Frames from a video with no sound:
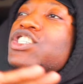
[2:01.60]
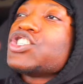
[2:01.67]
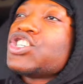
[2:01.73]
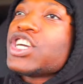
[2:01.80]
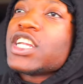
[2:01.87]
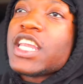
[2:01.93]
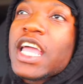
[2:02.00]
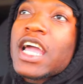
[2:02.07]
just
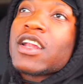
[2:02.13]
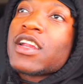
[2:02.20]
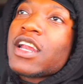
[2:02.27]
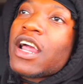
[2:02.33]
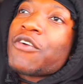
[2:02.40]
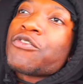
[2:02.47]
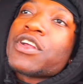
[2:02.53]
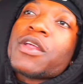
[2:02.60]
shut down and
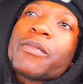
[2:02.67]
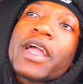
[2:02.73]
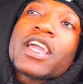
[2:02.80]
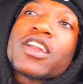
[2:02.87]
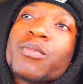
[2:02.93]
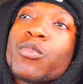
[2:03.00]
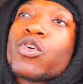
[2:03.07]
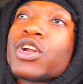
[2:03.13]
I ran it back
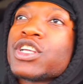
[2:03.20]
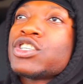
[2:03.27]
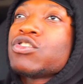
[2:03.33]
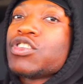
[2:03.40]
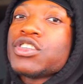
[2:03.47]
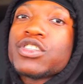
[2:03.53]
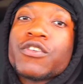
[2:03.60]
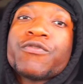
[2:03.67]
in the morning. So
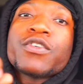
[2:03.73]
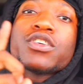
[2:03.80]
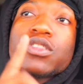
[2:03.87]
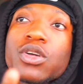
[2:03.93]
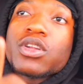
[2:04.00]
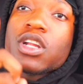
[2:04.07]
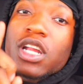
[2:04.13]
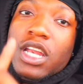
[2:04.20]
this is the first
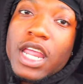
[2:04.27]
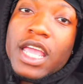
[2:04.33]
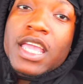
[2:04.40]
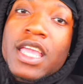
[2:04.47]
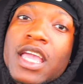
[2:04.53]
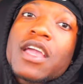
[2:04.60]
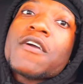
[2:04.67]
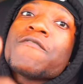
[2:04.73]
load of the
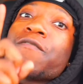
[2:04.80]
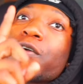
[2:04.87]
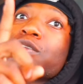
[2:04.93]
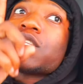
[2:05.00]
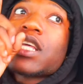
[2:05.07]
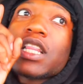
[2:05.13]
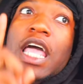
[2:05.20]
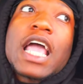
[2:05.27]
day,
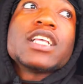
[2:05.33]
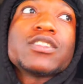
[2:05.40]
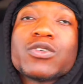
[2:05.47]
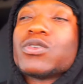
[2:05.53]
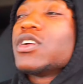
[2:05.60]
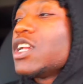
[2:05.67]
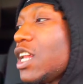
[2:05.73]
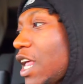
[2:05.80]
first and last
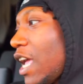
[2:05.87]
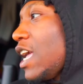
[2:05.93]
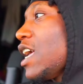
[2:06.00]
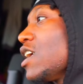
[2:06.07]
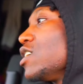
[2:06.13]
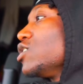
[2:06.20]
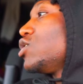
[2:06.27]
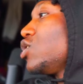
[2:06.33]
load of the day.
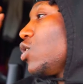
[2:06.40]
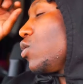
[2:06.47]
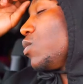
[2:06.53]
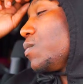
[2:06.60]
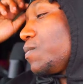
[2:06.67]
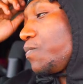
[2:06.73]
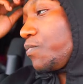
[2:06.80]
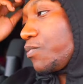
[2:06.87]
So
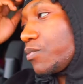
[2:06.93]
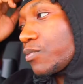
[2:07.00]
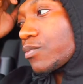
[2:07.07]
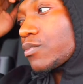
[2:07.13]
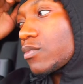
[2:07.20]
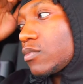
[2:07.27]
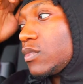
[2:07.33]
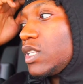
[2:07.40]

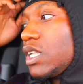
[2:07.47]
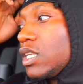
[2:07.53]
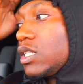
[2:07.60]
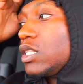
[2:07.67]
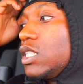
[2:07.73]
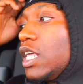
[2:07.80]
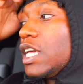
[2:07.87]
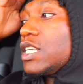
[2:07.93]

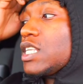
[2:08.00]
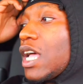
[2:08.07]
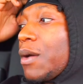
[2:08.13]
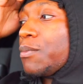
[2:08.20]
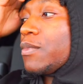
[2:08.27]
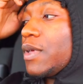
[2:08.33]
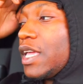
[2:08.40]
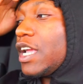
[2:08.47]
this,
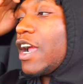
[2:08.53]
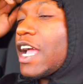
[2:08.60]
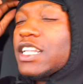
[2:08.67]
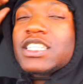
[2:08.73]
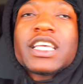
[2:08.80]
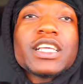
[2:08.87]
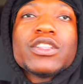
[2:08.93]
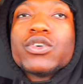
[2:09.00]
I'm here
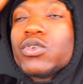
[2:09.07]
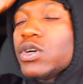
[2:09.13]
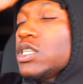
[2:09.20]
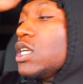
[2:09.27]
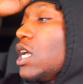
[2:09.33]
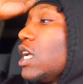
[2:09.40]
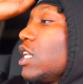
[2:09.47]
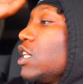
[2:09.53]
at St. Louis.
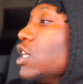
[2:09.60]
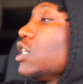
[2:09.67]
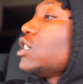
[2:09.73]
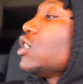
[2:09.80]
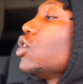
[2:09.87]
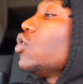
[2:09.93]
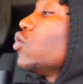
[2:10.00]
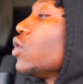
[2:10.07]

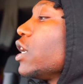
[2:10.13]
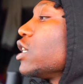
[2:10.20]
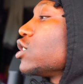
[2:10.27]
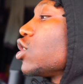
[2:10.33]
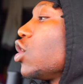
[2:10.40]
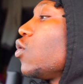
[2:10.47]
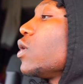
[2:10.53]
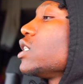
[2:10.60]
This load is
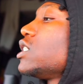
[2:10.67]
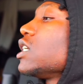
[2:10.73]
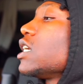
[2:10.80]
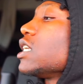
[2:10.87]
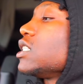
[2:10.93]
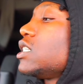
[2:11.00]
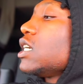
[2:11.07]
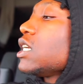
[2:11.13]
going to
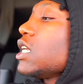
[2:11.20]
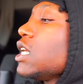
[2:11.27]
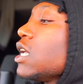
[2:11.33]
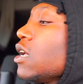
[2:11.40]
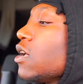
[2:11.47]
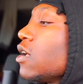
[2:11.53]
Kentucky.